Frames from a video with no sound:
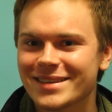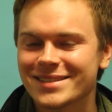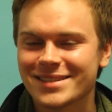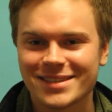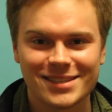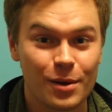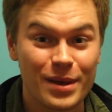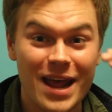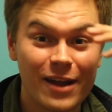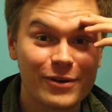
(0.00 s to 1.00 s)
the system
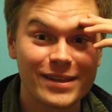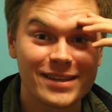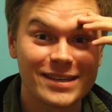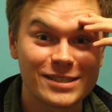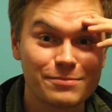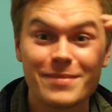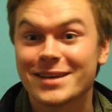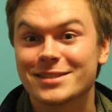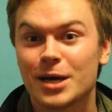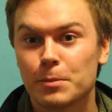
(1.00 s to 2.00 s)
and everything's
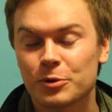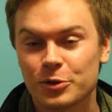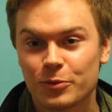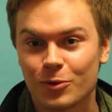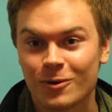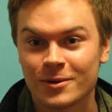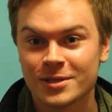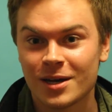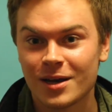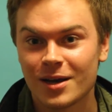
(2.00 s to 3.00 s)
messed up with the
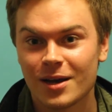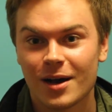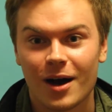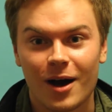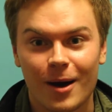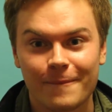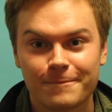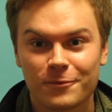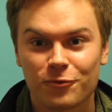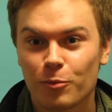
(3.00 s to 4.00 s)
world.
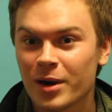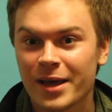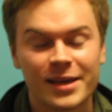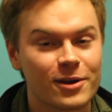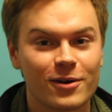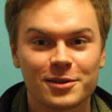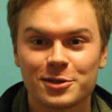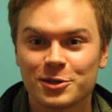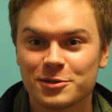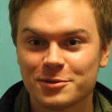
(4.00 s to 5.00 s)
Um, from what I hear on
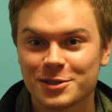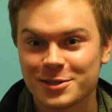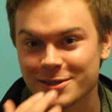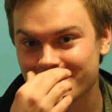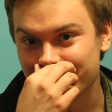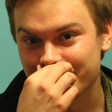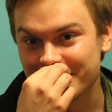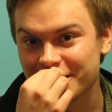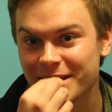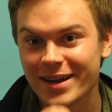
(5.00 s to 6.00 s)
the news,
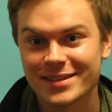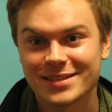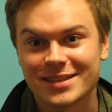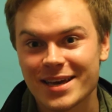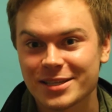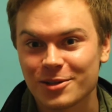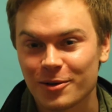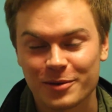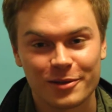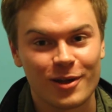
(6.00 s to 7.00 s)
the United States,
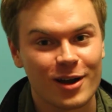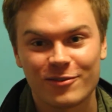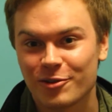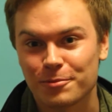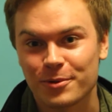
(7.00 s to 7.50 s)
along with a lot of other